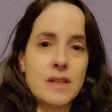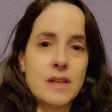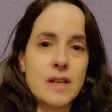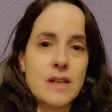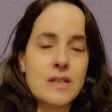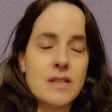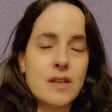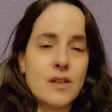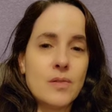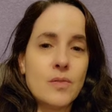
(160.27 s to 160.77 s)
And
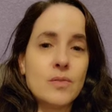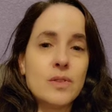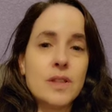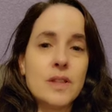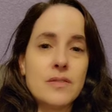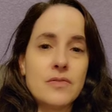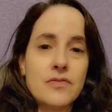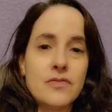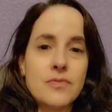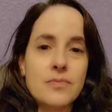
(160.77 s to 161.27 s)
I said
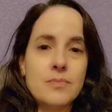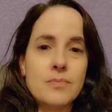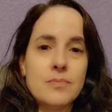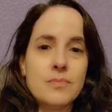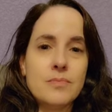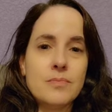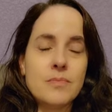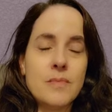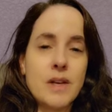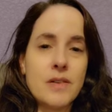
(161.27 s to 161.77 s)
only if
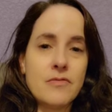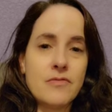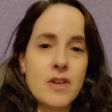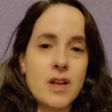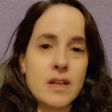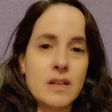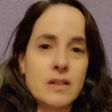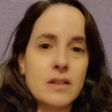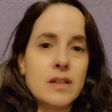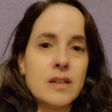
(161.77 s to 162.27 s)
my
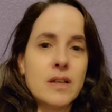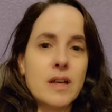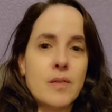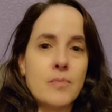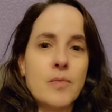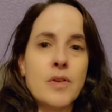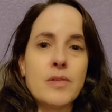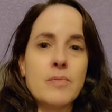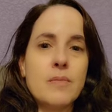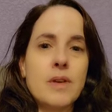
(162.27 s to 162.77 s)
friend could
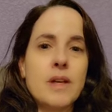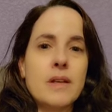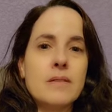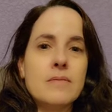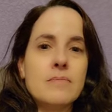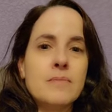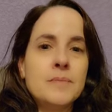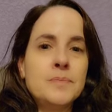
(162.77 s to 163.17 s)
come with me.